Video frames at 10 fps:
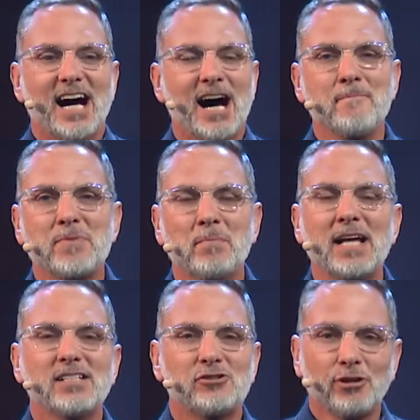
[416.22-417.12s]

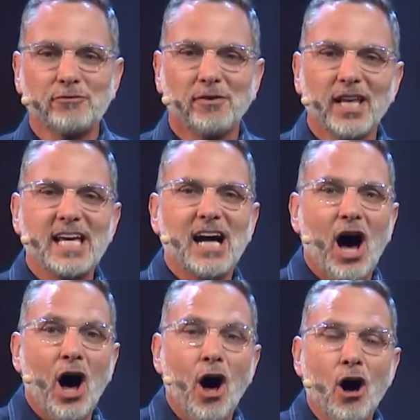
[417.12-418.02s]
But truthfully,
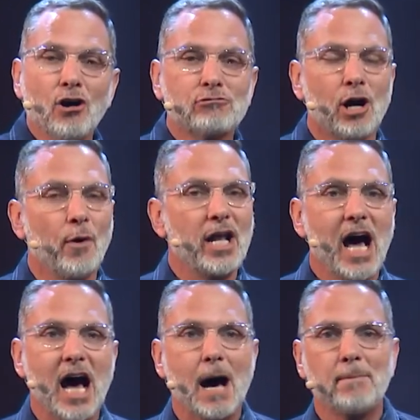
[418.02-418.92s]
all growing
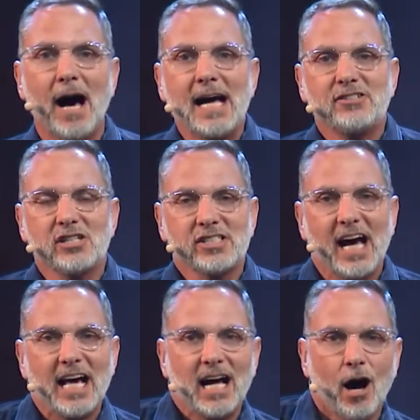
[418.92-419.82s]
up, I just
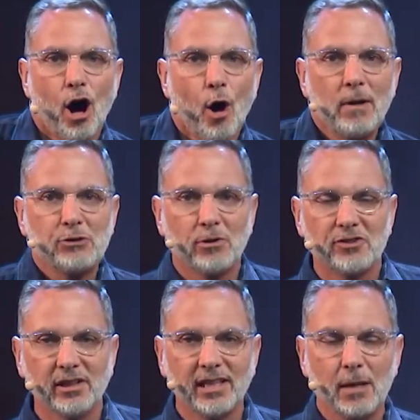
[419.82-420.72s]
kind of always
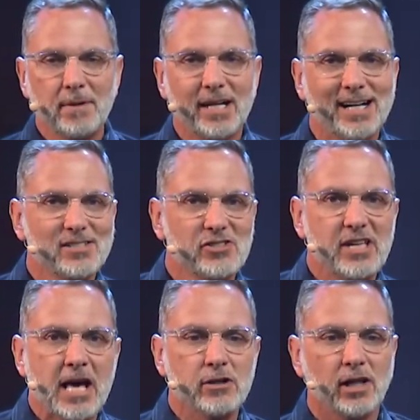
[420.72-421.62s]
was a little bit
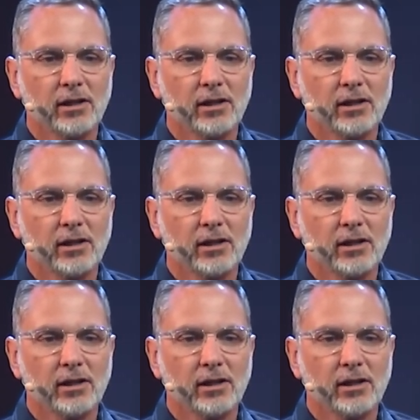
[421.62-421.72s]
unsettled,